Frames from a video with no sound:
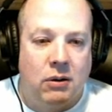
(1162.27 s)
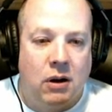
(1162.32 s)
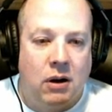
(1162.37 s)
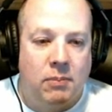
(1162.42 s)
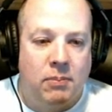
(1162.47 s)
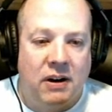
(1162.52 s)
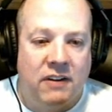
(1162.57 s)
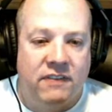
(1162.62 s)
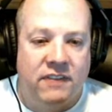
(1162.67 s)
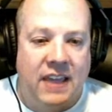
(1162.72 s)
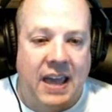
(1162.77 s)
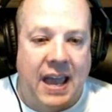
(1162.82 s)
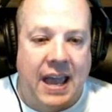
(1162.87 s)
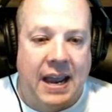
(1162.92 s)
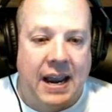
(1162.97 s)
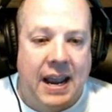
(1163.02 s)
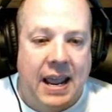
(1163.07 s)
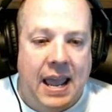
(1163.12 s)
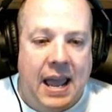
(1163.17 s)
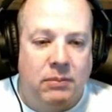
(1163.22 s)
above
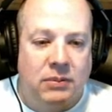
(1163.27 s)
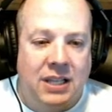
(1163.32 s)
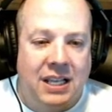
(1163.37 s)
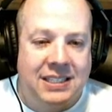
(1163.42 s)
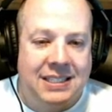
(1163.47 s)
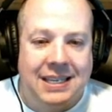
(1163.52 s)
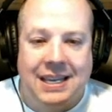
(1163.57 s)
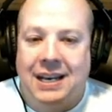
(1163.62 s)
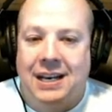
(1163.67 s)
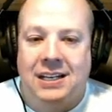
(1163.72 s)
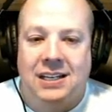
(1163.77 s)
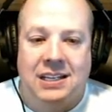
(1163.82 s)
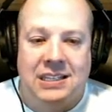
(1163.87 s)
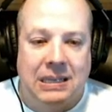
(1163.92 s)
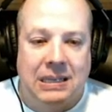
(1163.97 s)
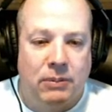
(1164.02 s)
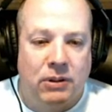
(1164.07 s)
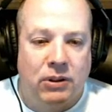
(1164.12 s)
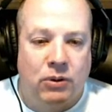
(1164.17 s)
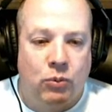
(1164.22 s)
that. Let's get into
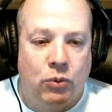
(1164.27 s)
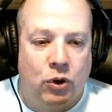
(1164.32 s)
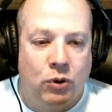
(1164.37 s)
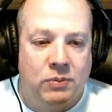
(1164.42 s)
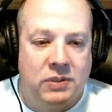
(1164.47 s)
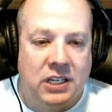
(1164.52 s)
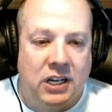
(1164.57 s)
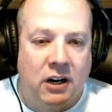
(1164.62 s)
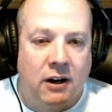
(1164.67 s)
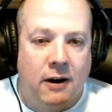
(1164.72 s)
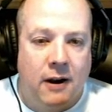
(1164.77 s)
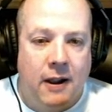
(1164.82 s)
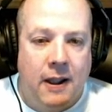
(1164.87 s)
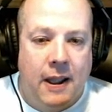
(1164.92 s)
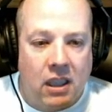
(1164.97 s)
some of the rooms here.